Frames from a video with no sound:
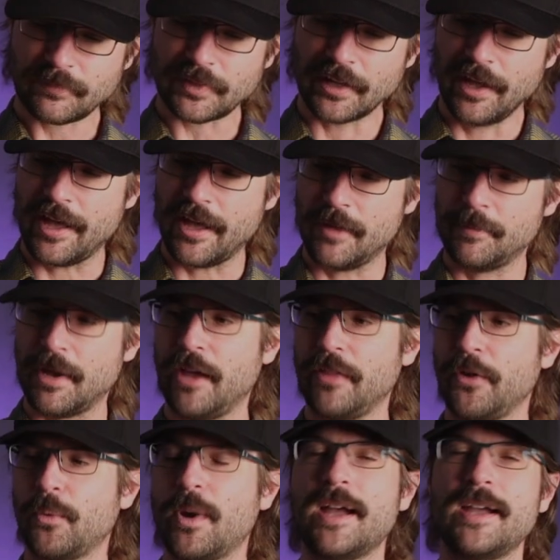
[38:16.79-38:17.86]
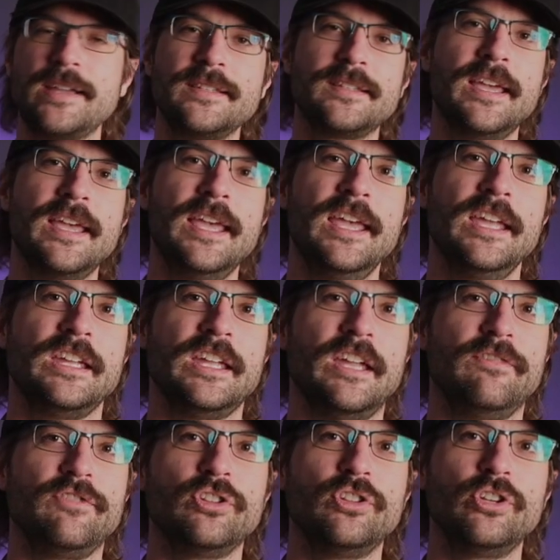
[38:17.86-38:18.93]
Otherwise,
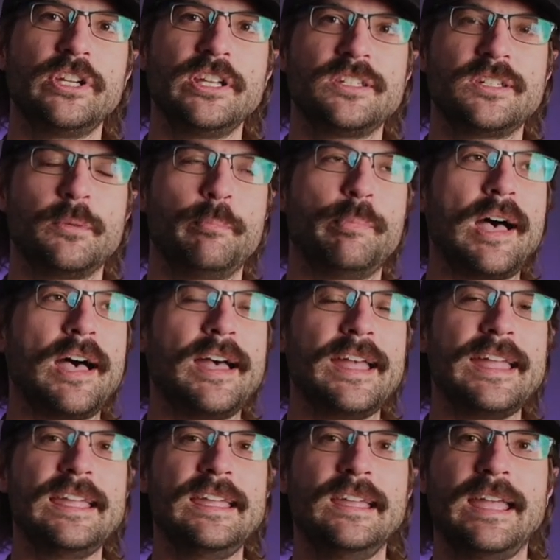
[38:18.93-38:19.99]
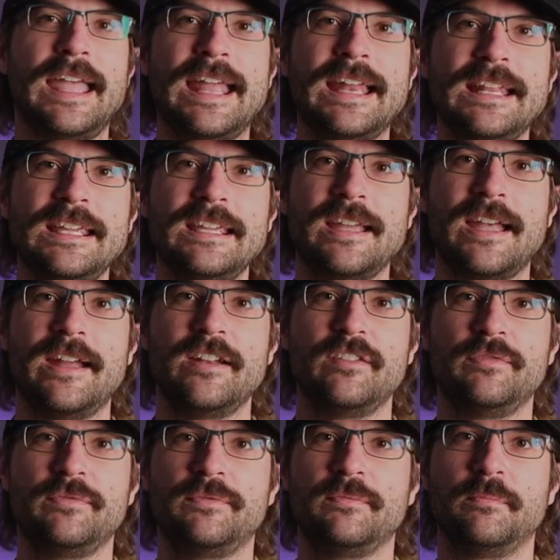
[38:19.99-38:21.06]
if you're looking to buy any kind
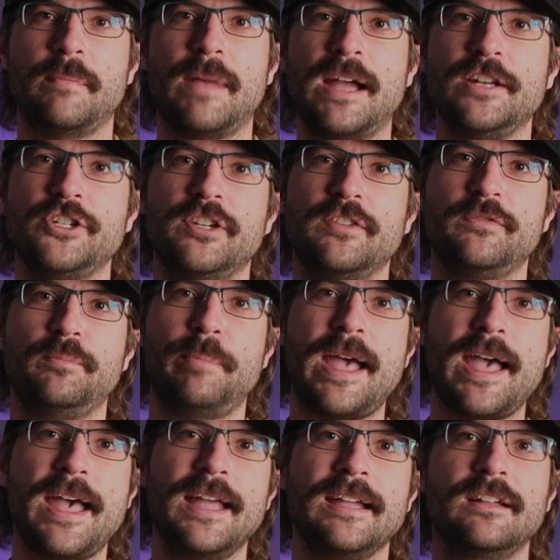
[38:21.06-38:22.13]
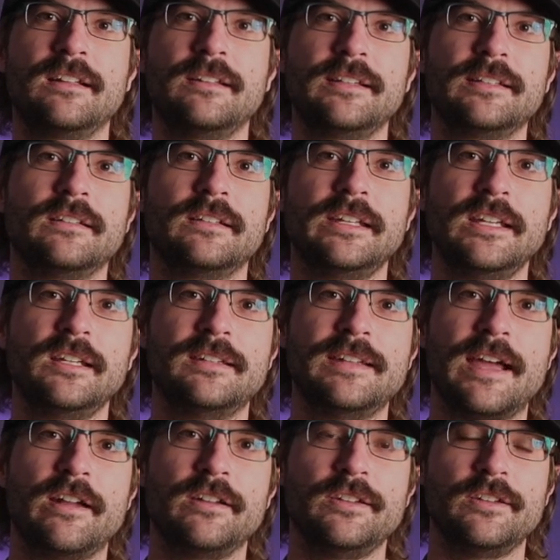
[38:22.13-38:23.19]
of Mindshift bag, click the link
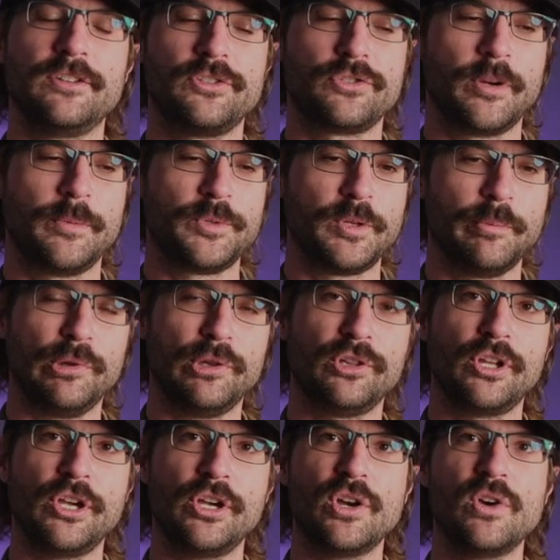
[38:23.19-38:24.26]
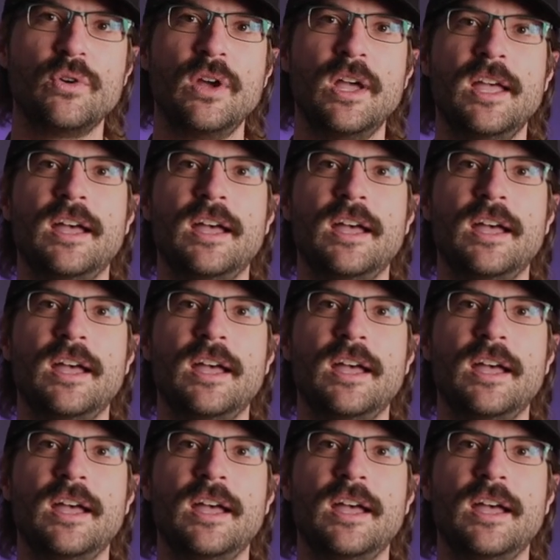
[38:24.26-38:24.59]
down in the description below.